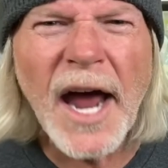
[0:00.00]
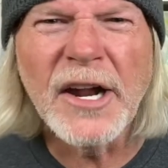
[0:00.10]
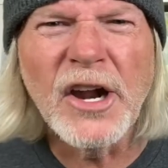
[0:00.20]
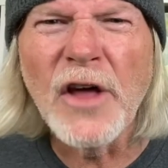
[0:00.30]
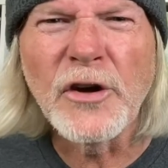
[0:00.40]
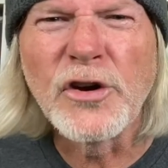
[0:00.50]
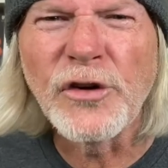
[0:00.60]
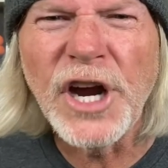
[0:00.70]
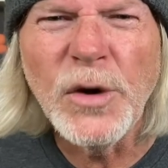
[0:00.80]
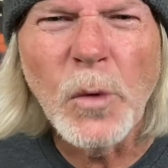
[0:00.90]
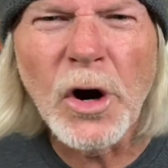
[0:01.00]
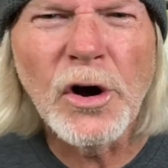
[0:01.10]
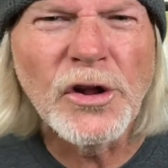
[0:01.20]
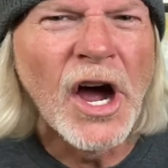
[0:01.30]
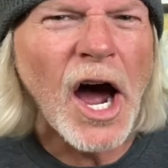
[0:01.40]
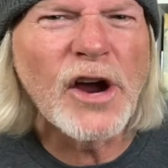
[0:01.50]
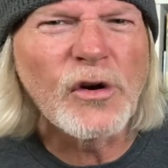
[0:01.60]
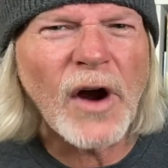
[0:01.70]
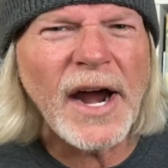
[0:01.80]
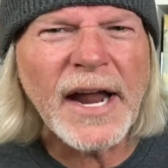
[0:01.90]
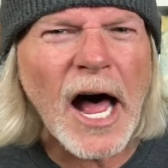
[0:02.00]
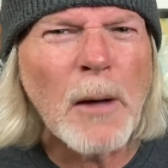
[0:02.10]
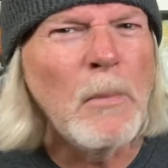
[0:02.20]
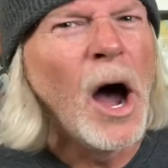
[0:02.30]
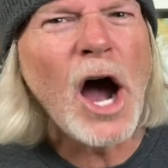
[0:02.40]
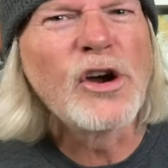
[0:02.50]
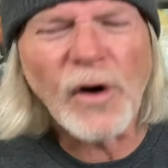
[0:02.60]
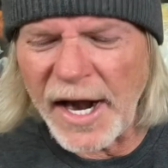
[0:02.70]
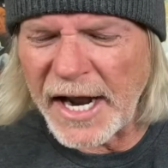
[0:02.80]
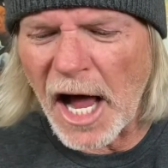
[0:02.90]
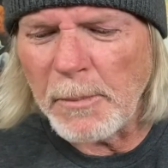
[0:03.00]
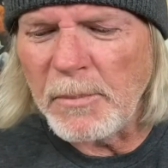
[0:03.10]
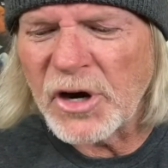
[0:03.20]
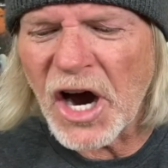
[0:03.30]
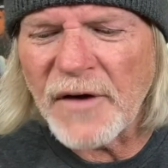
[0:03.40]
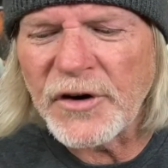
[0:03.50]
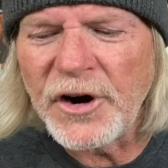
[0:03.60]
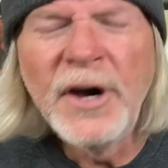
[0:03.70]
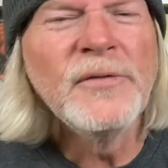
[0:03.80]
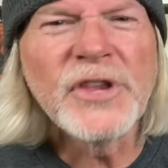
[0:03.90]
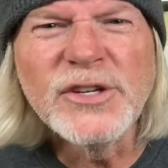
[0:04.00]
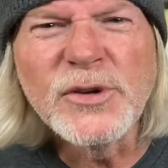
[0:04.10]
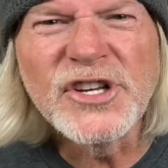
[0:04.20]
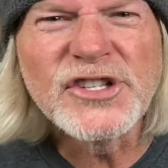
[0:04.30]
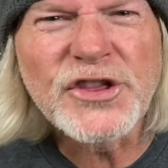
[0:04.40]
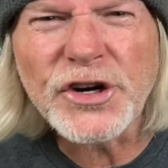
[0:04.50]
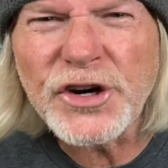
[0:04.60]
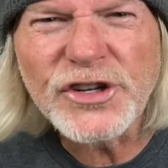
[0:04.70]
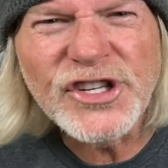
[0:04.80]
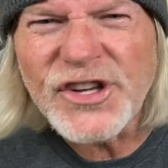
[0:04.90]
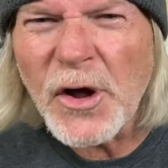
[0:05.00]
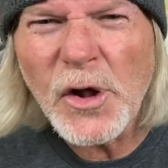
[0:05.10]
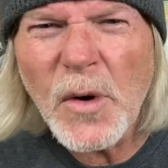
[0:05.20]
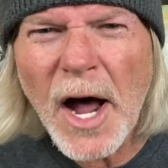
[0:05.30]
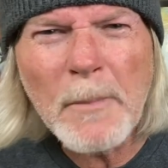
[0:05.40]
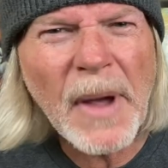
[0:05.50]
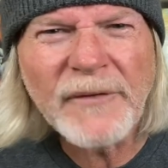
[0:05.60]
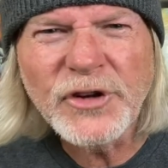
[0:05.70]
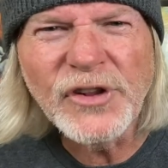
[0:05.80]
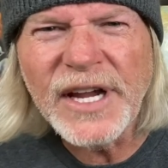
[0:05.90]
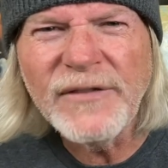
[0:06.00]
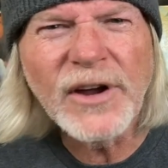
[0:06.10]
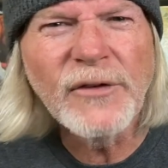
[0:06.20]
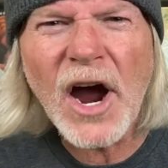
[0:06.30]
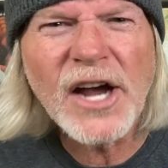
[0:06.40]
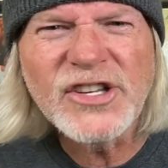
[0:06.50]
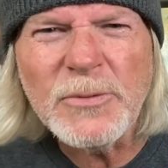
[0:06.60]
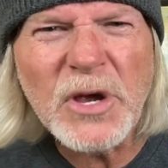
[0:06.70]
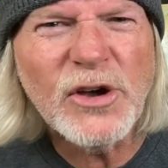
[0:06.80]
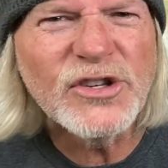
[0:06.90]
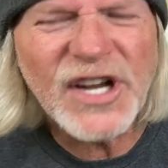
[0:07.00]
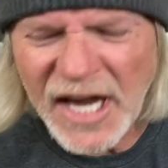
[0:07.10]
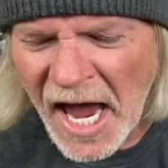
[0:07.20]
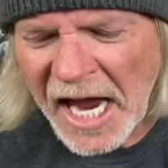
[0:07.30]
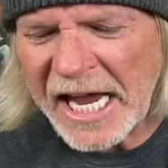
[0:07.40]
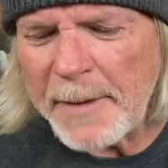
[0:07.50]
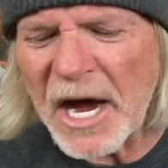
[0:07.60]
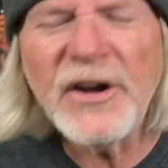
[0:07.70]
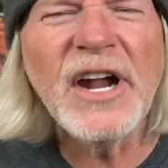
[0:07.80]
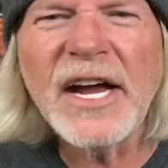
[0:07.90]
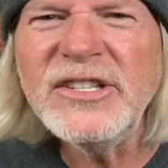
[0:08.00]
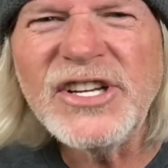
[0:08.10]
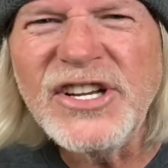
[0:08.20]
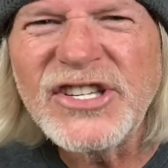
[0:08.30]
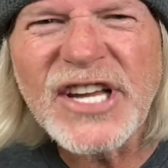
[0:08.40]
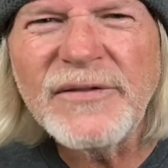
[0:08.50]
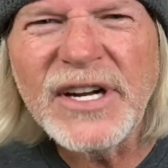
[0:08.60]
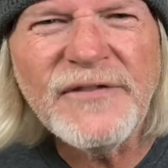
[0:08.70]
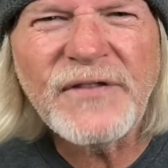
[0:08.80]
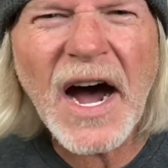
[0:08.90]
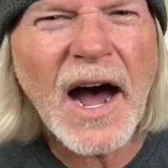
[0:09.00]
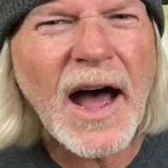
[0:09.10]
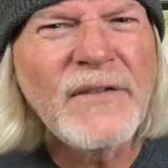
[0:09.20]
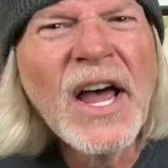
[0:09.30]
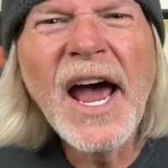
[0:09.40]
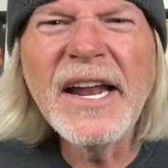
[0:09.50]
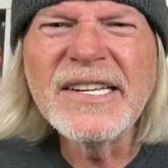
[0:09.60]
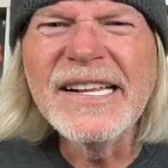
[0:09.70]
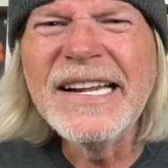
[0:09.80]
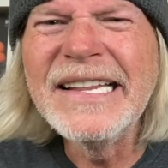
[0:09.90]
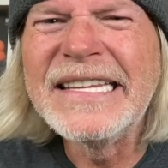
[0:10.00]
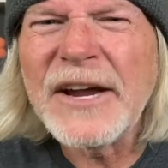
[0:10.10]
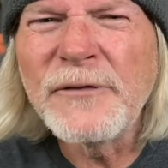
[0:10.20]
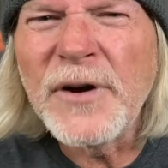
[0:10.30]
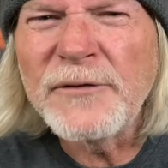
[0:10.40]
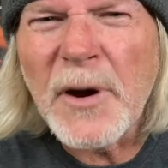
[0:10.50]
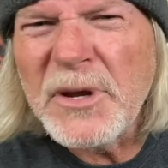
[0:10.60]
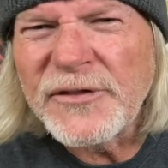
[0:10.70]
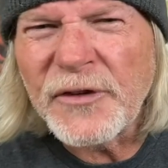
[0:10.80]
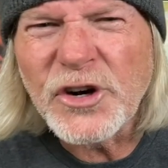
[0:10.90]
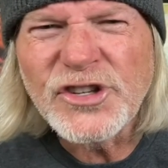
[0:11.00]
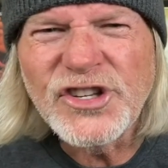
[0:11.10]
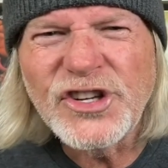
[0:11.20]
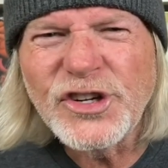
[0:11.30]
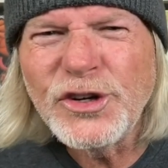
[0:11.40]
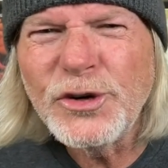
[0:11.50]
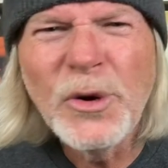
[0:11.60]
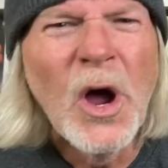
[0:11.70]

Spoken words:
and another Green World, a great album, a great album cover. This was his 3rd solo album after leaving Roxy Music. Came out in 1975, and it's a little different from his first 2,